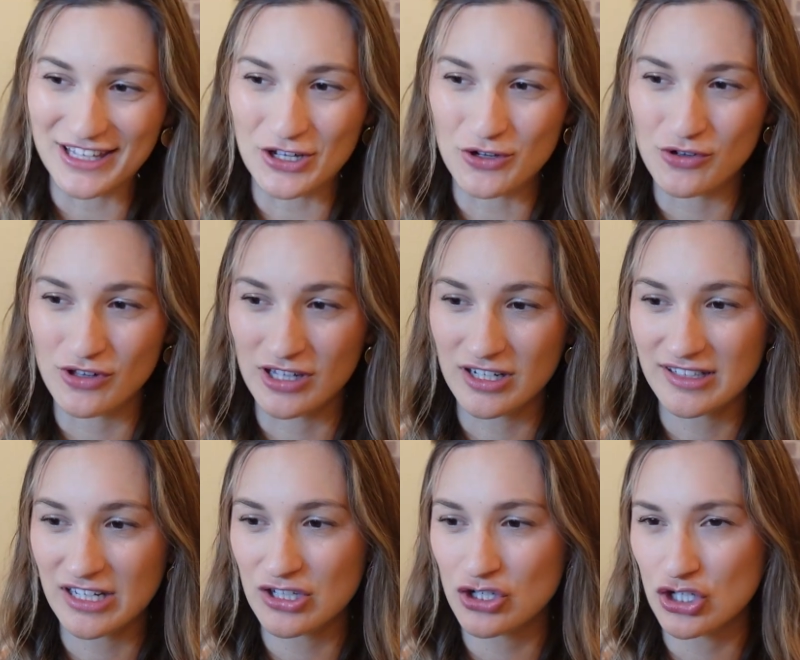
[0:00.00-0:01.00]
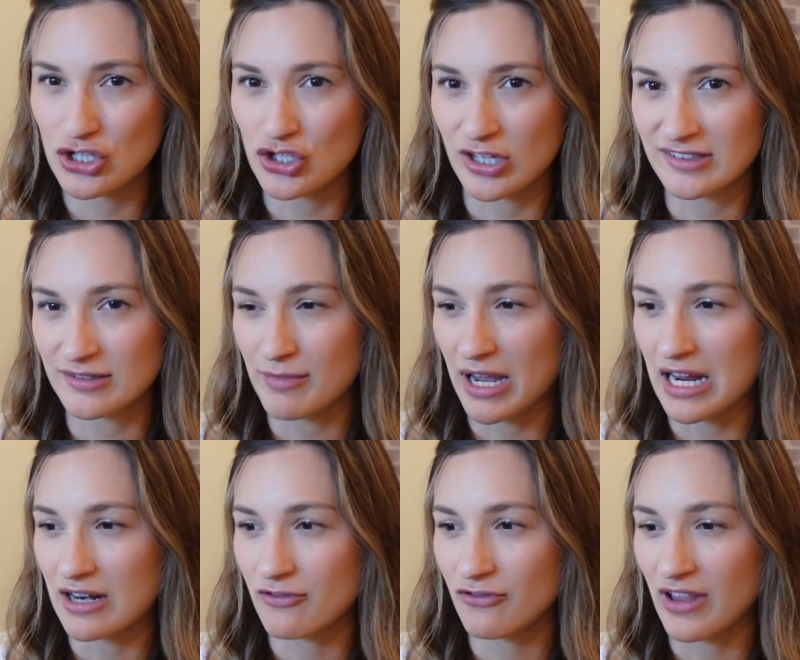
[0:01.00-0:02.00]
It looks like she just
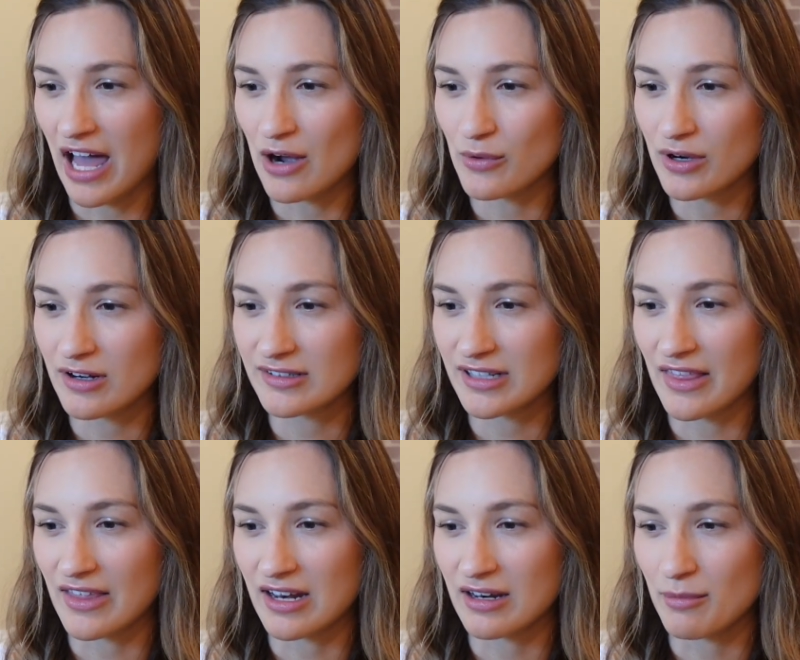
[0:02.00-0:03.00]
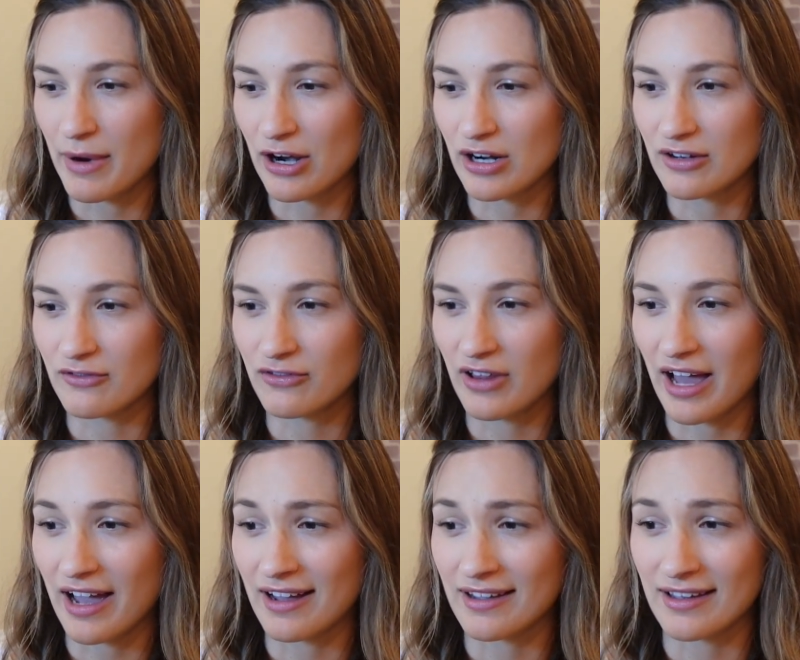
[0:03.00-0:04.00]
made flowers and then an American
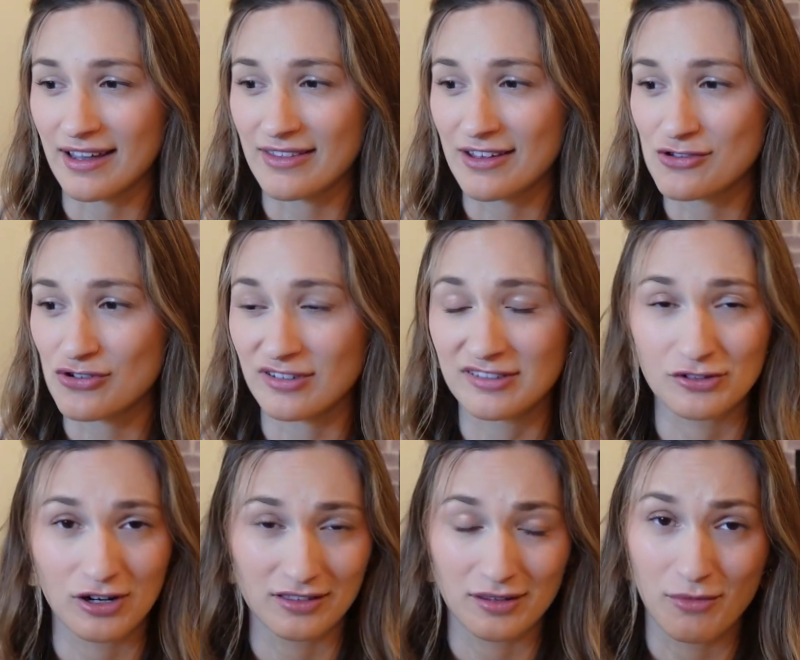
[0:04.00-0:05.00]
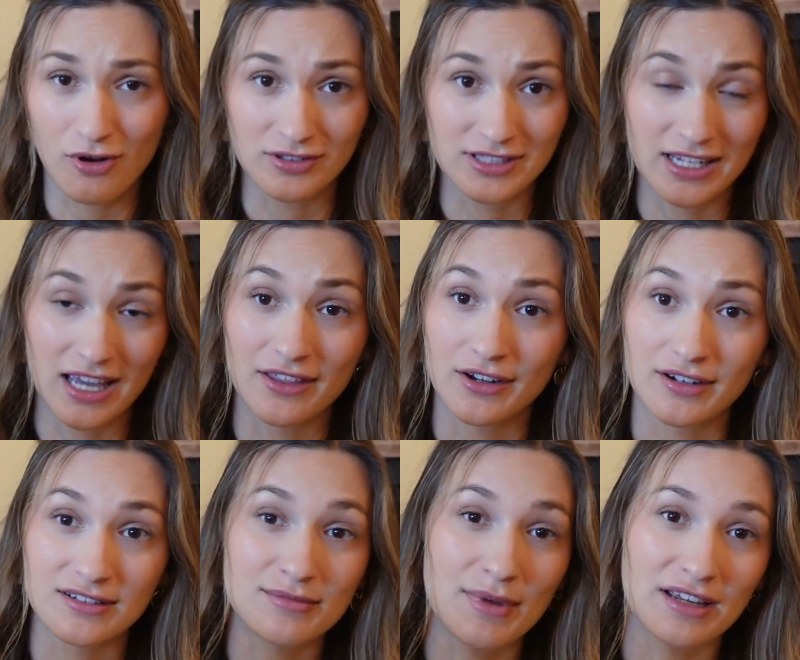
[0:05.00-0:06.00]
flag and then just strung them all together
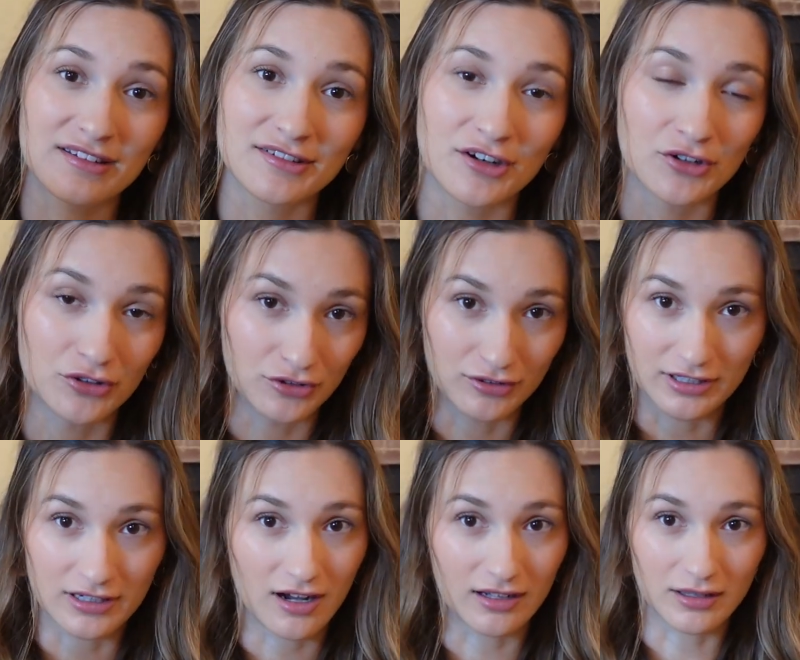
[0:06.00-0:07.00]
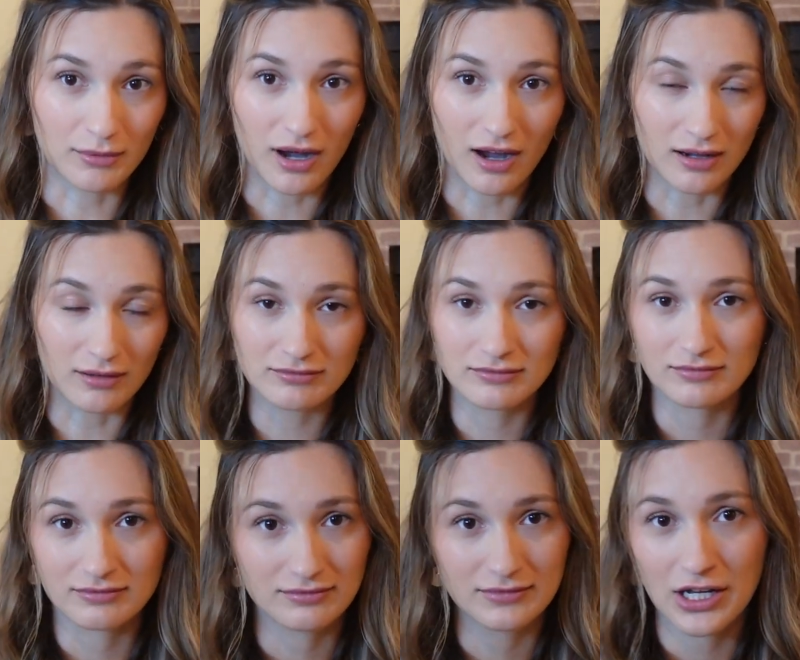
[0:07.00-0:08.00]
to make a circle and hung them up.